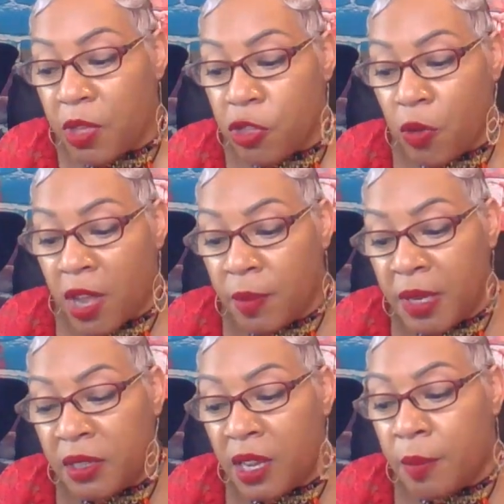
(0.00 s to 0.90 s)
was trying to
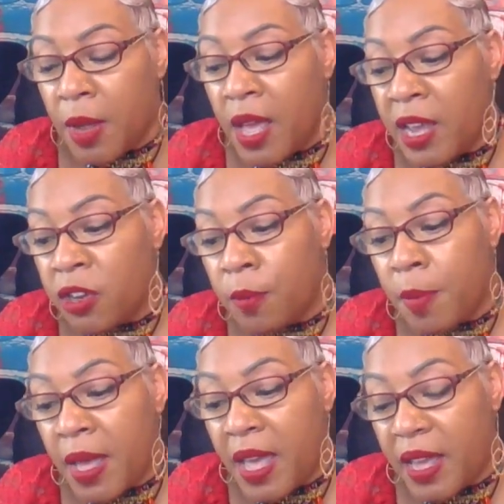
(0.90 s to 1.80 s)
be done behind your
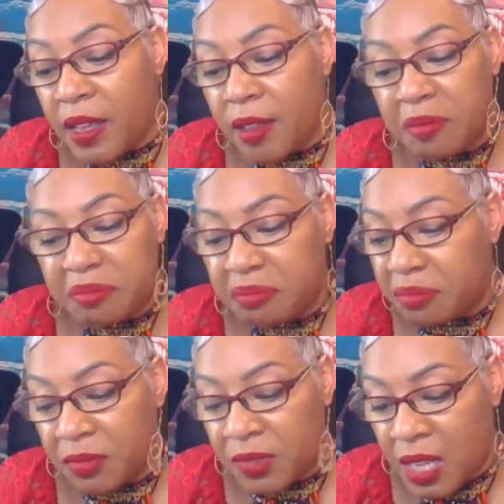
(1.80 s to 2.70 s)
back,
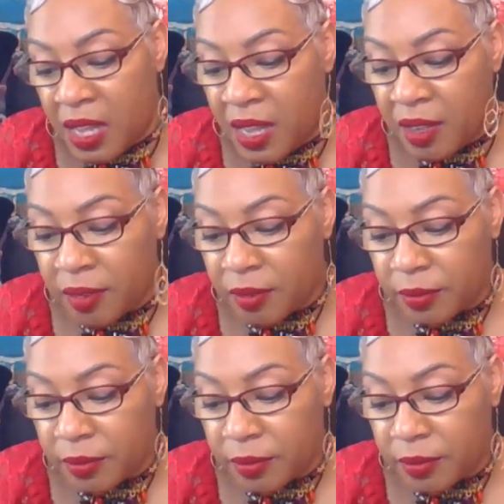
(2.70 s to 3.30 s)
nah.